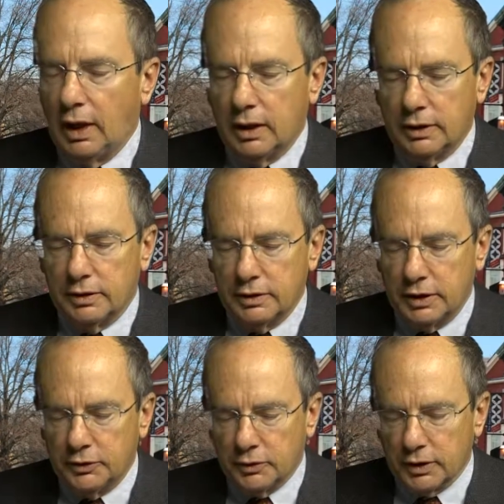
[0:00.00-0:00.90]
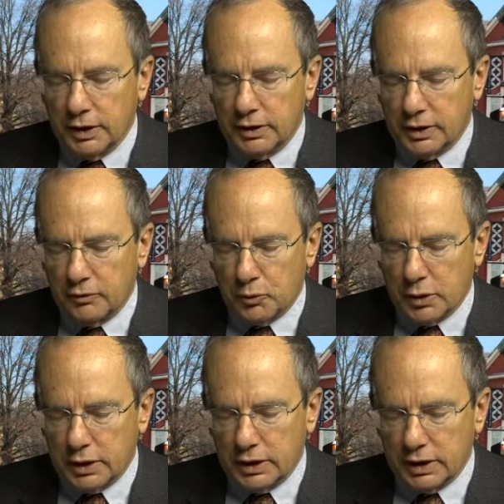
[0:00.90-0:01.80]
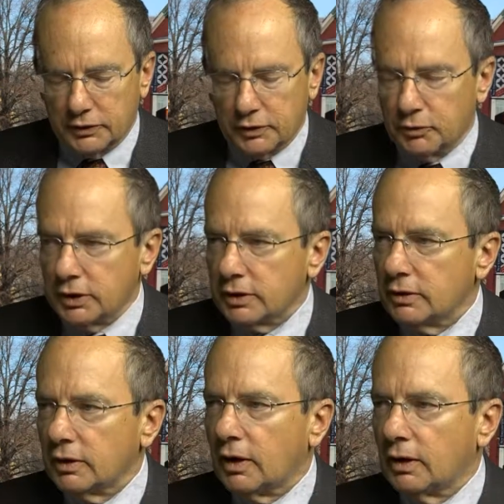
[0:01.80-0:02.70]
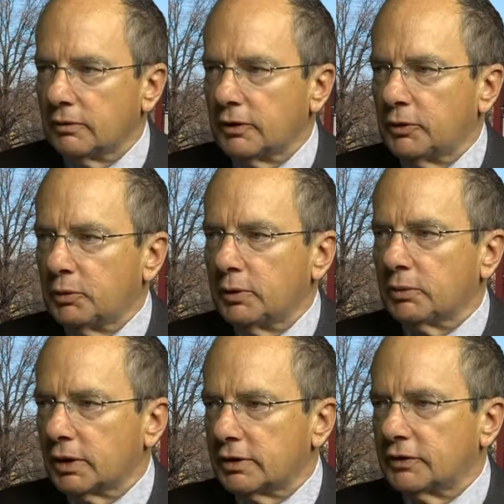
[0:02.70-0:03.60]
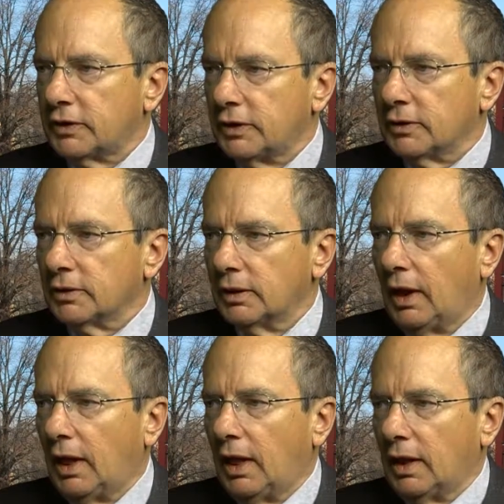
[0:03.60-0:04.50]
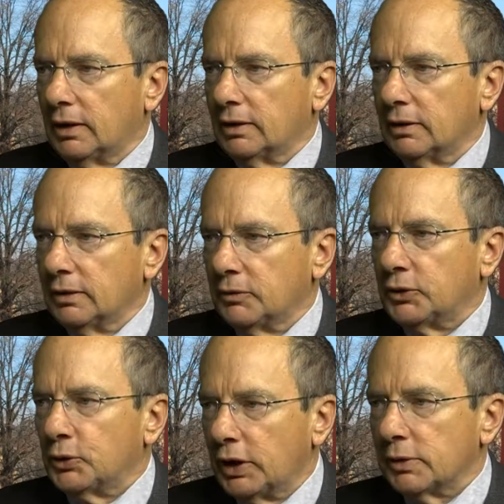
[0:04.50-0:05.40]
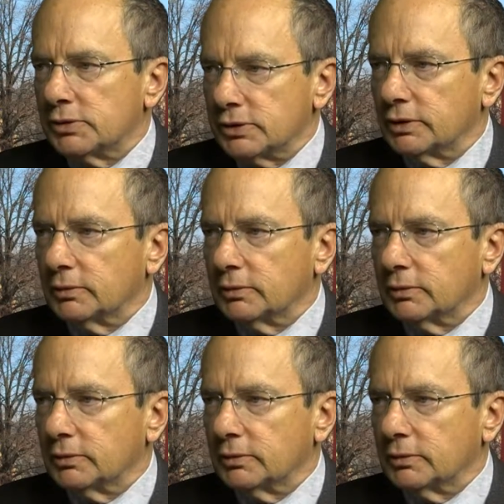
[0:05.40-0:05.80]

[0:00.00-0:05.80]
And you related to everybody, and I said, Rita, all of these people that you see here live in New Hampshire.